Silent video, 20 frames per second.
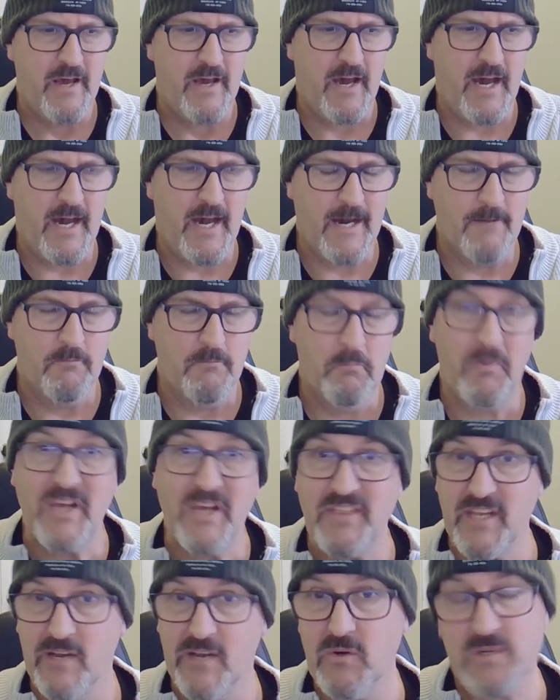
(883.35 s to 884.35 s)

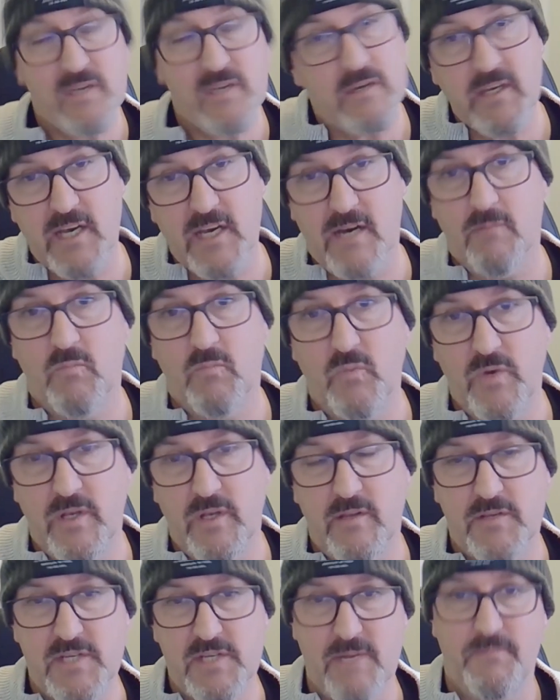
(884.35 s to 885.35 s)
But they also come
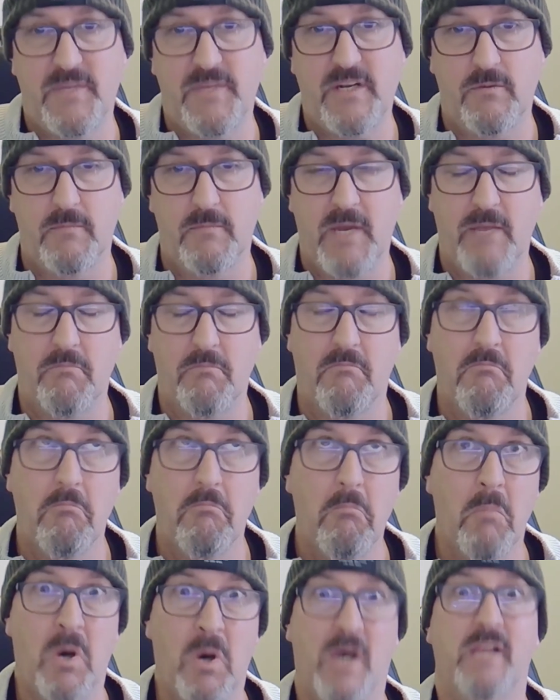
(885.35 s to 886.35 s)
with something that'll make
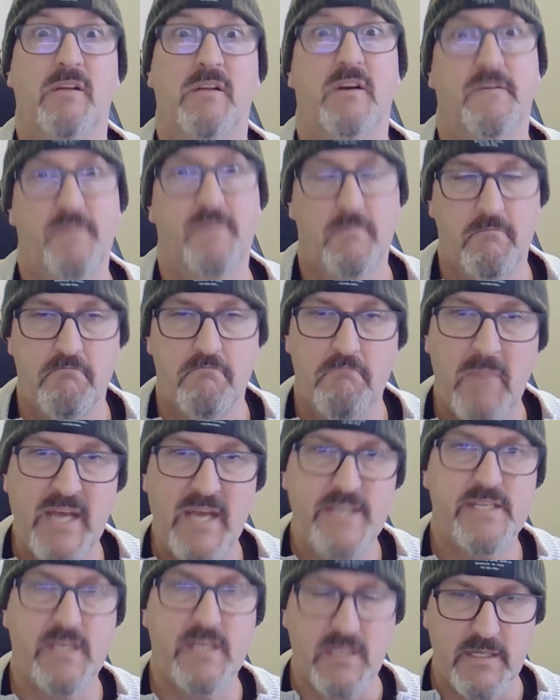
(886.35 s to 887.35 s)
my life
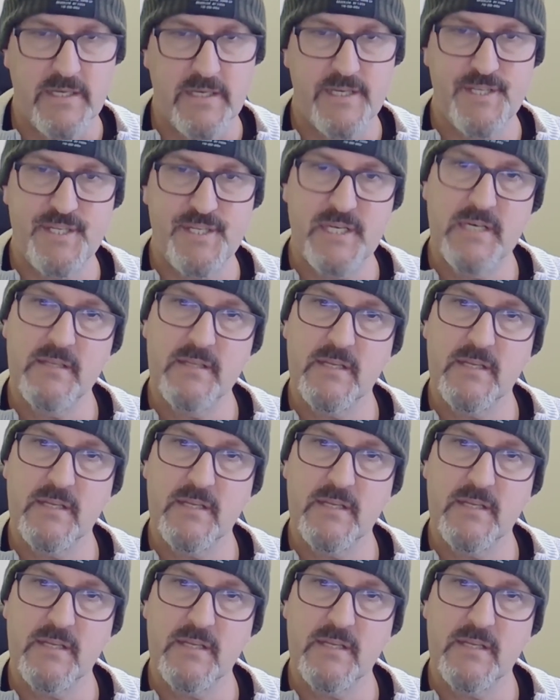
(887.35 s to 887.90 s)
amazingly easier.